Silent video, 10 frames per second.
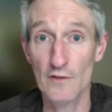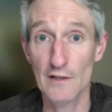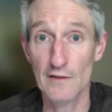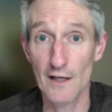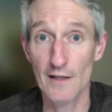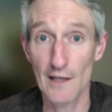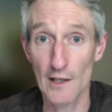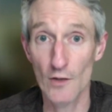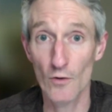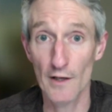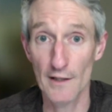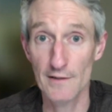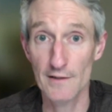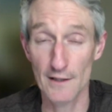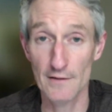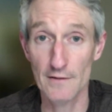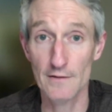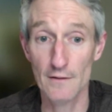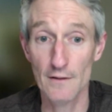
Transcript: second year core anaesthetists